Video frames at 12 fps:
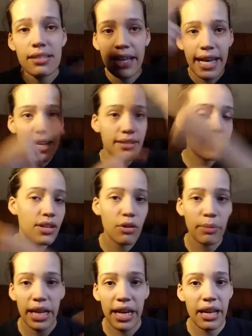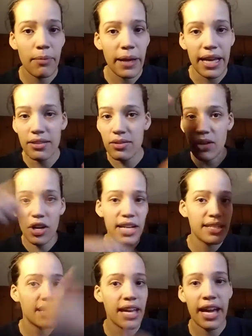Hence no makeup, hence
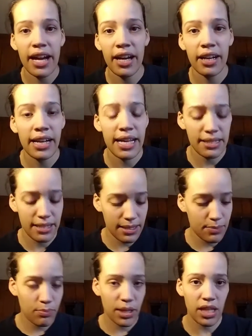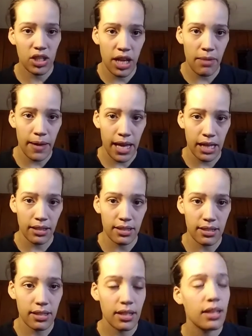crazy hair, hence PJ
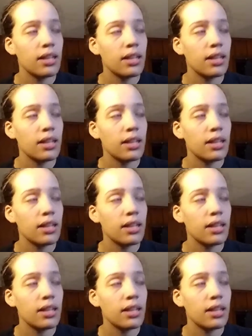pants.